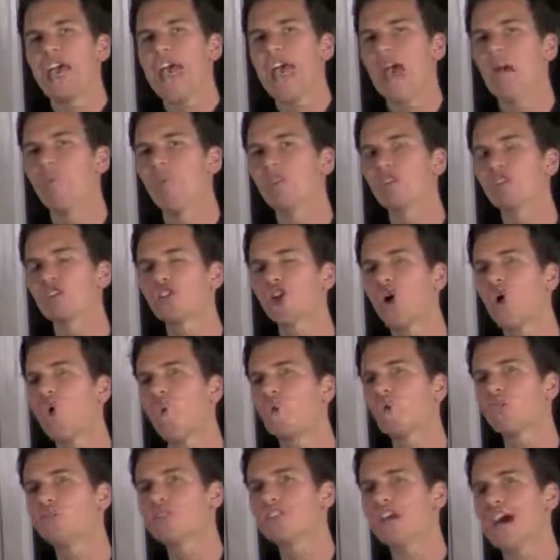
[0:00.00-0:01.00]
and with
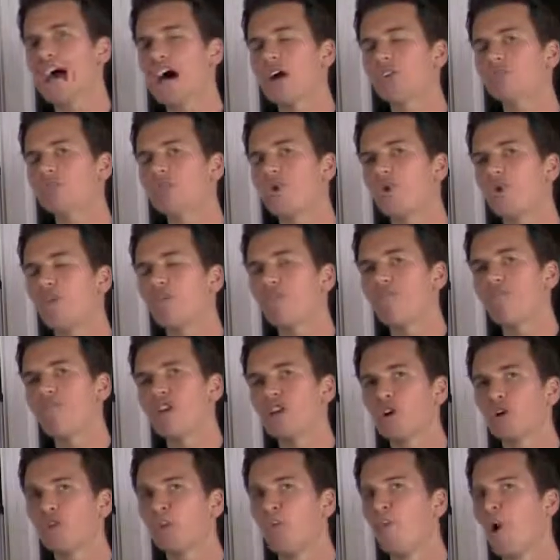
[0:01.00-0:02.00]
total doubt, total
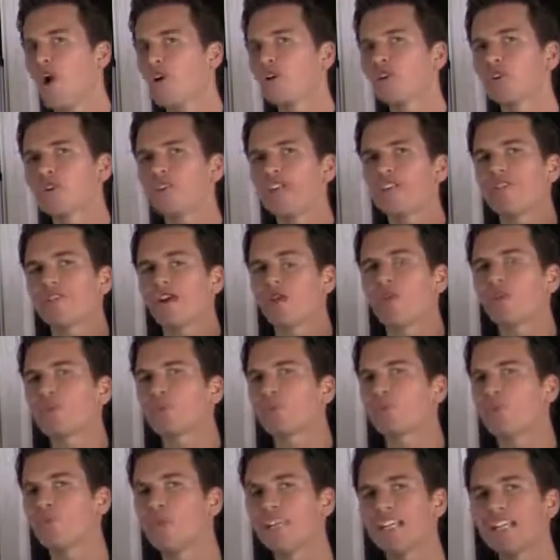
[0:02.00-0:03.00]
fear, wondering if I was
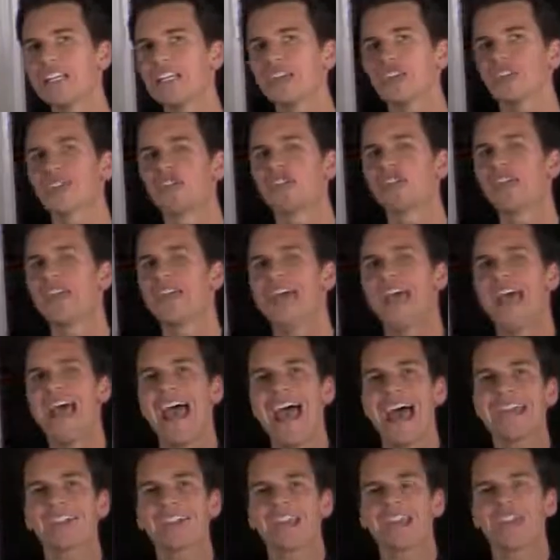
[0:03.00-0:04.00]
really as good
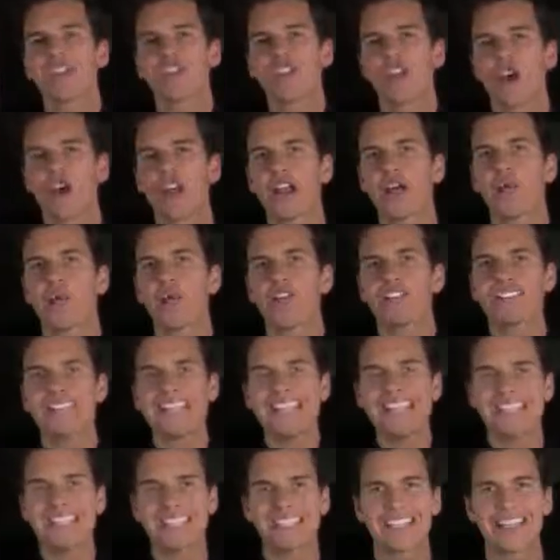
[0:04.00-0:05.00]
as I thought I was
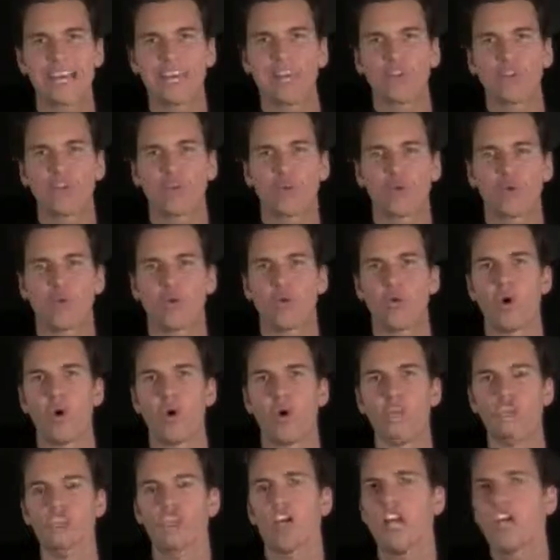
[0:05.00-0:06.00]
inside those 4
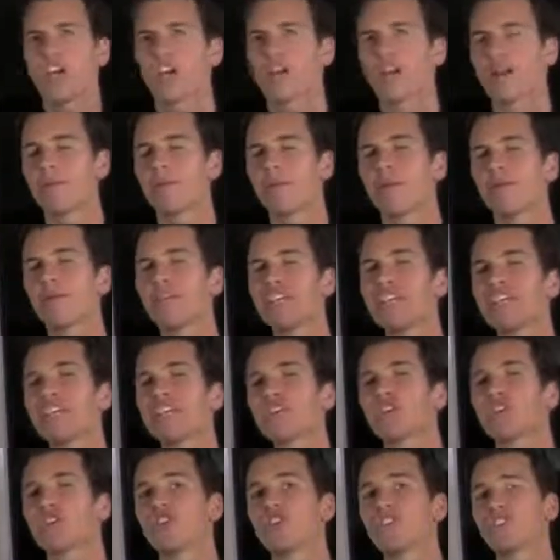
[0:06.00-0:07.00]
walls, could I be really
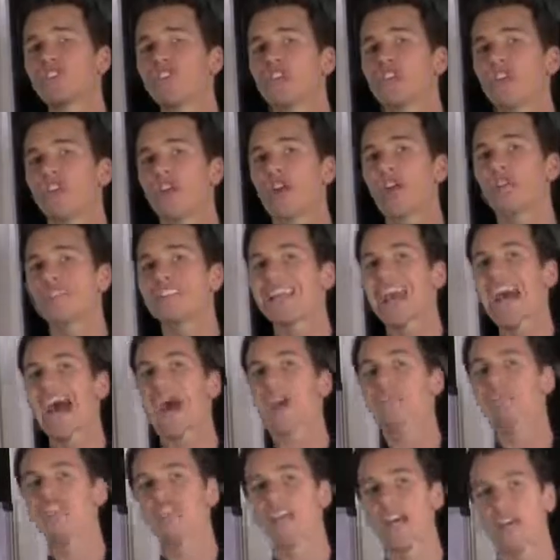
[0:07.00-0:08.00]
as good as I thought I was
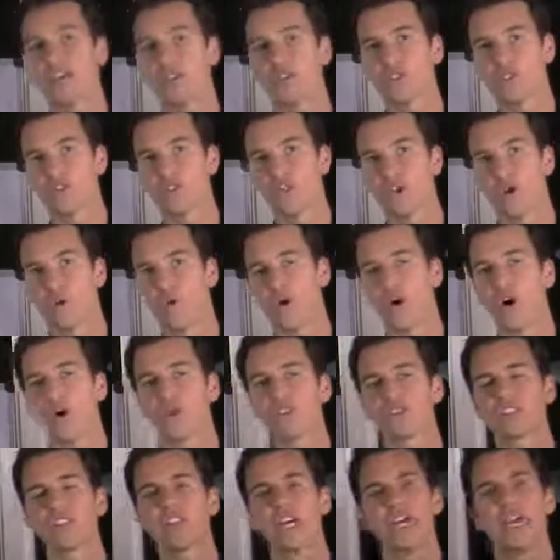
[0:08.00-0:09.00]
outside those 4
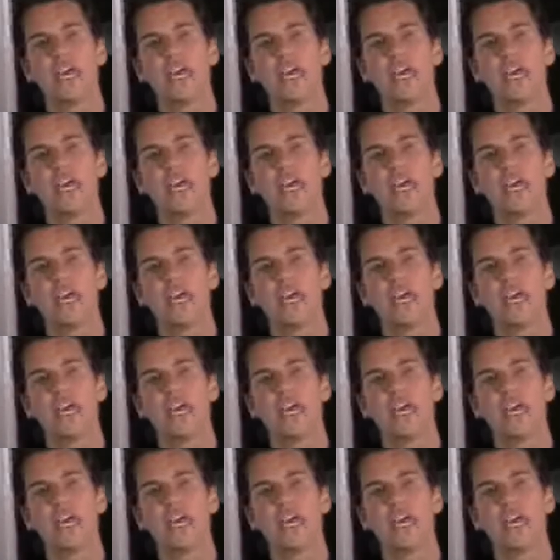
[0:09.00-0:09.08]
walls,